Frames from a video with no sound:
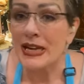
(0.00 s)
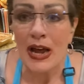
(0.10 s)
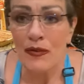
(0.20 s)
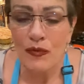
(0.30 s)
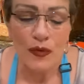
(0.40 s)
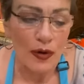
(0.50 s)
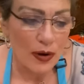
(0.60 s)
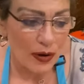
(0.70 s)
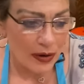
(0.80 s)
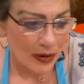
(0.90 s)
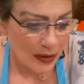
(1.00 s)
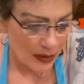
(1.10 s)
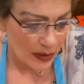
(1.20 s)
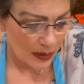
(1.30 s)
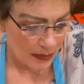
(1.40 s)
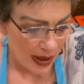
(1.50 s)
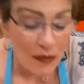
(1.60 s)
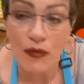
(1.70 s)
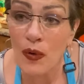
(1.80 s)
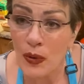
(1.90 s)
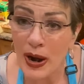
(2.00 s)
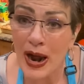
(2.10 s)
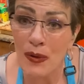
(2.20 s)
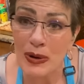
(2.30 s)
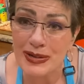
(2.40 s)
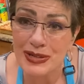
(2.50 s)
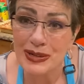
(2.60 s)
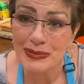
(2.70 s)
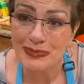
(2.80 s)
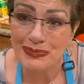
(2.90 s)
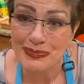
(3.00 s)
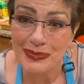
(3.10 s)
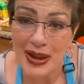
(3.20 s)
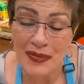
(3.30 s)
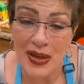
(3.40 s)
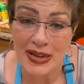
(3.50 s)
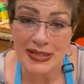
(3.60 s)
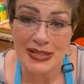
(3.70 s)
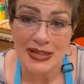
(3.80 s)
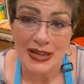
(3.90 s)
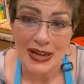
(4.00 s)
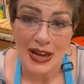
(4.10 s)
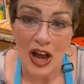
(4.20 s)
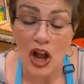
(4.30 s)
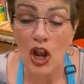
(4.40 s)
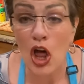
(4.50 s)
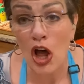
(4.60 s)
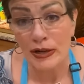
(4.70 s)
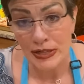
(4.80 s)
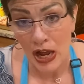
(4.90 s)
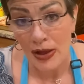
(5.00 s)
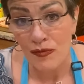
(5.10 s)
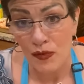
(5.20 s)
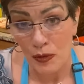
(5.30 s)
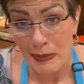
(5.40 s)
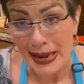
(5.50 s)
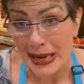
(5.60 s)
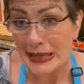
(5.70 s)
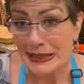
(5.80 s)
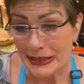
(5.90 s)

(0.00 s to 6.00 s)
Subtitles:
down for about 4 hours, and that's a long time for me.